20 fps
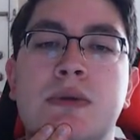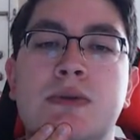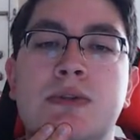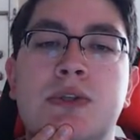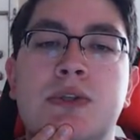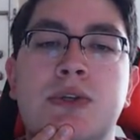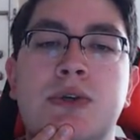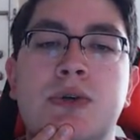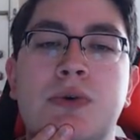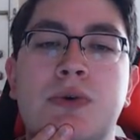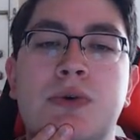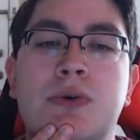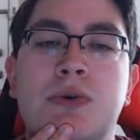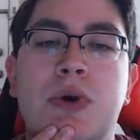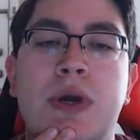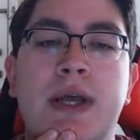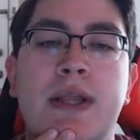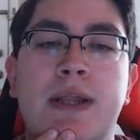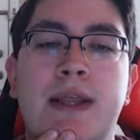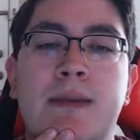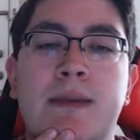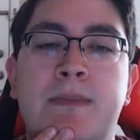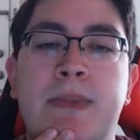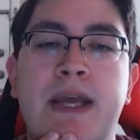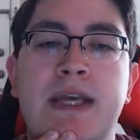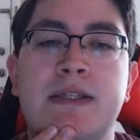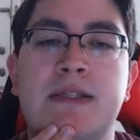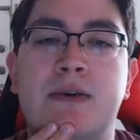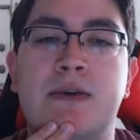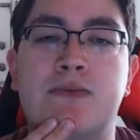to create the
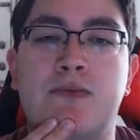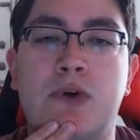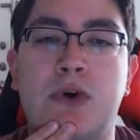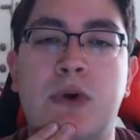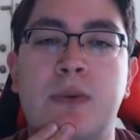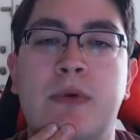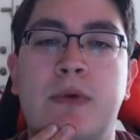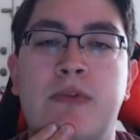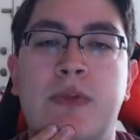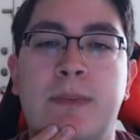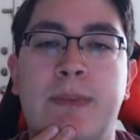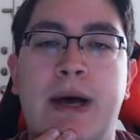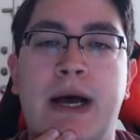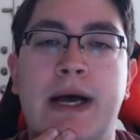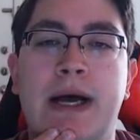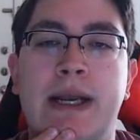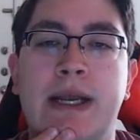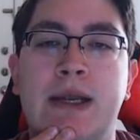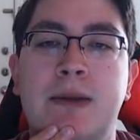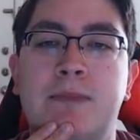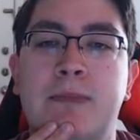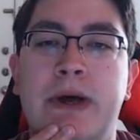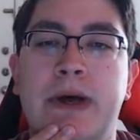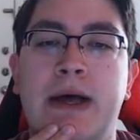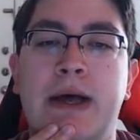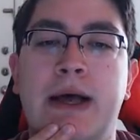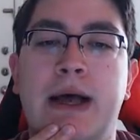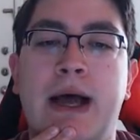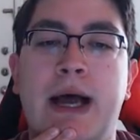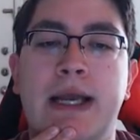basic form of the body,
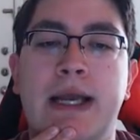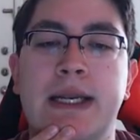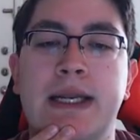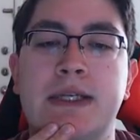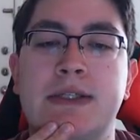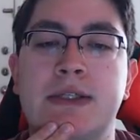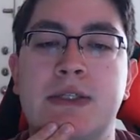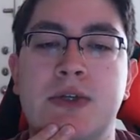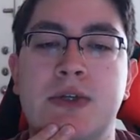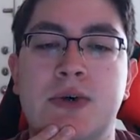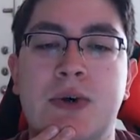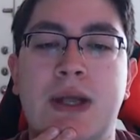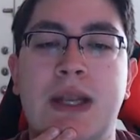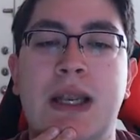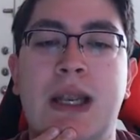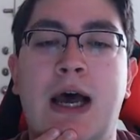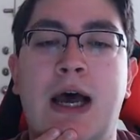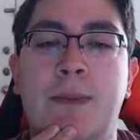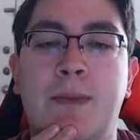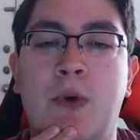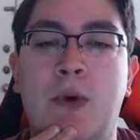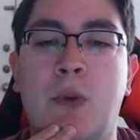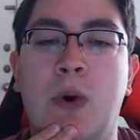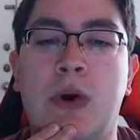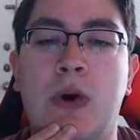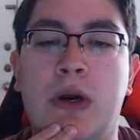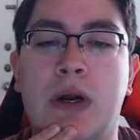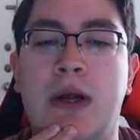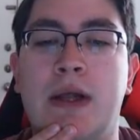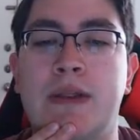but I need to do a lot more
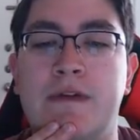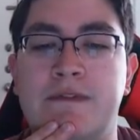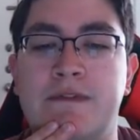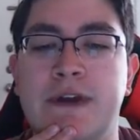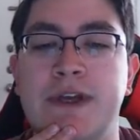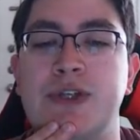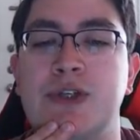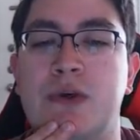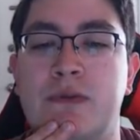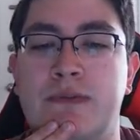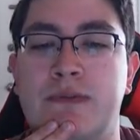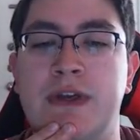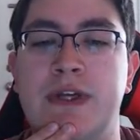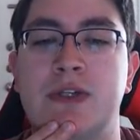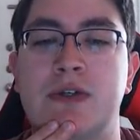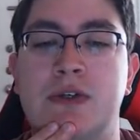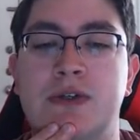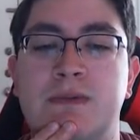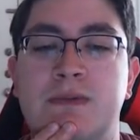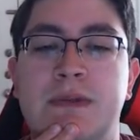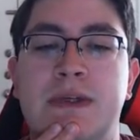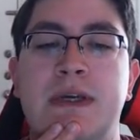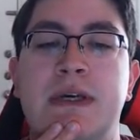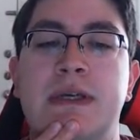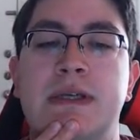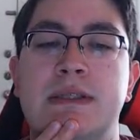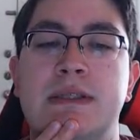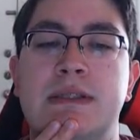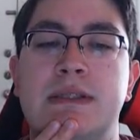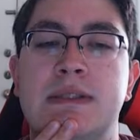work on the facial features,
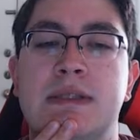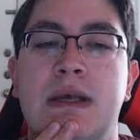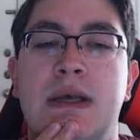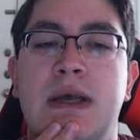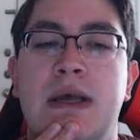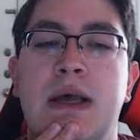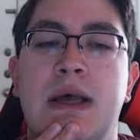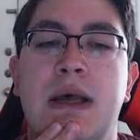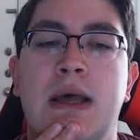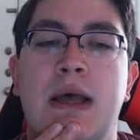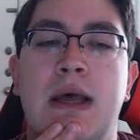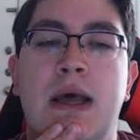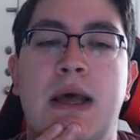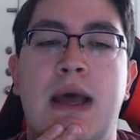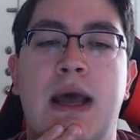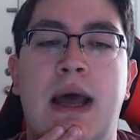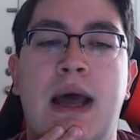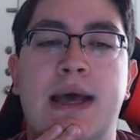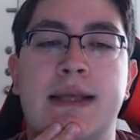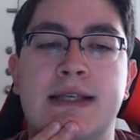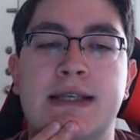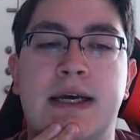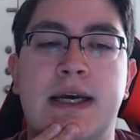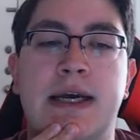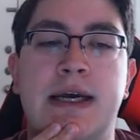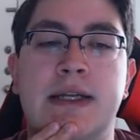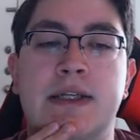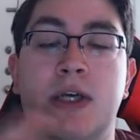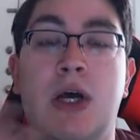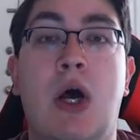because as
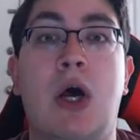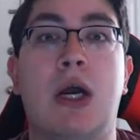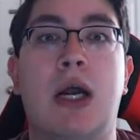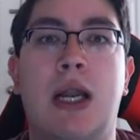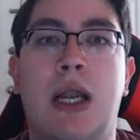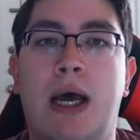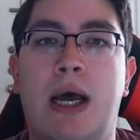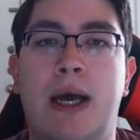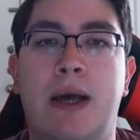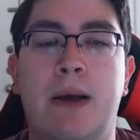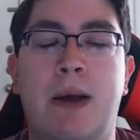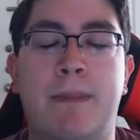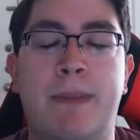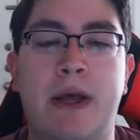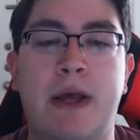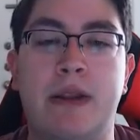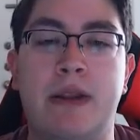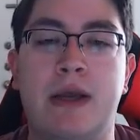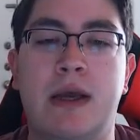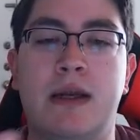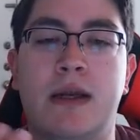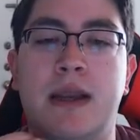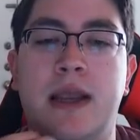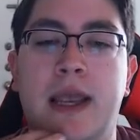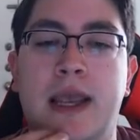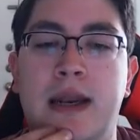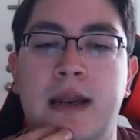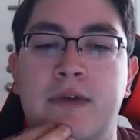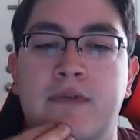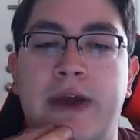I talk a lot about the
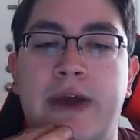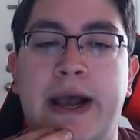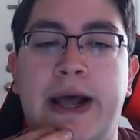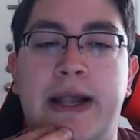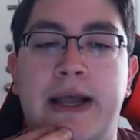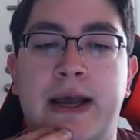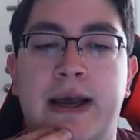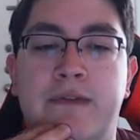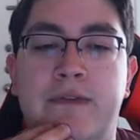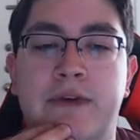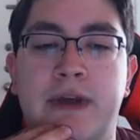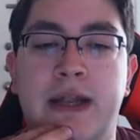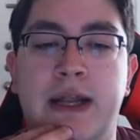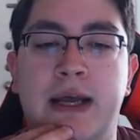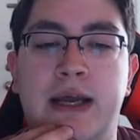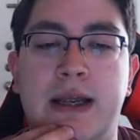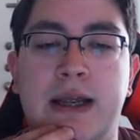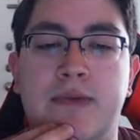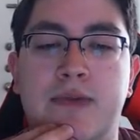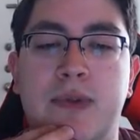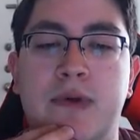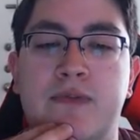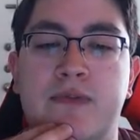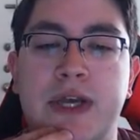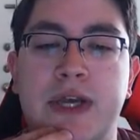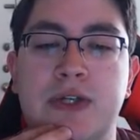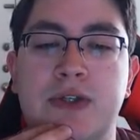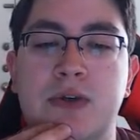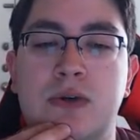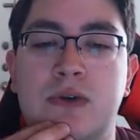uncanny valley, I feel like if the
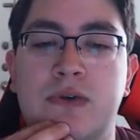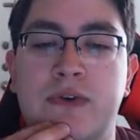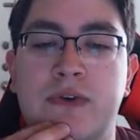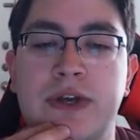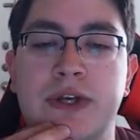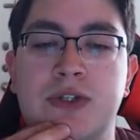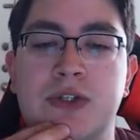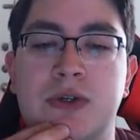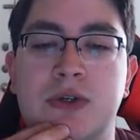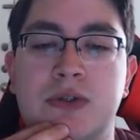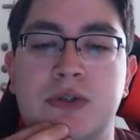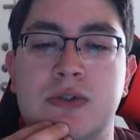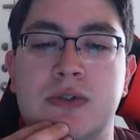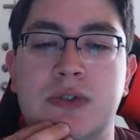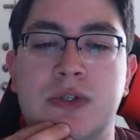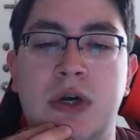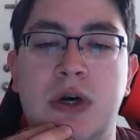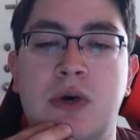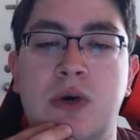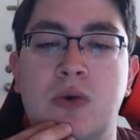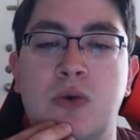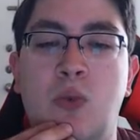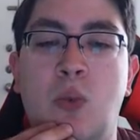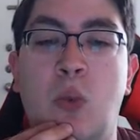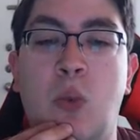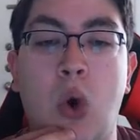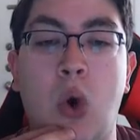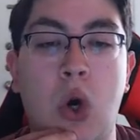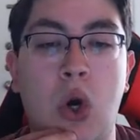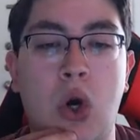facial features don't
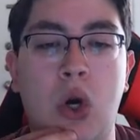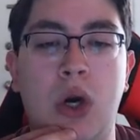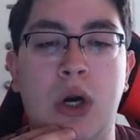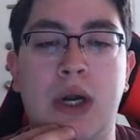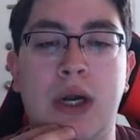work,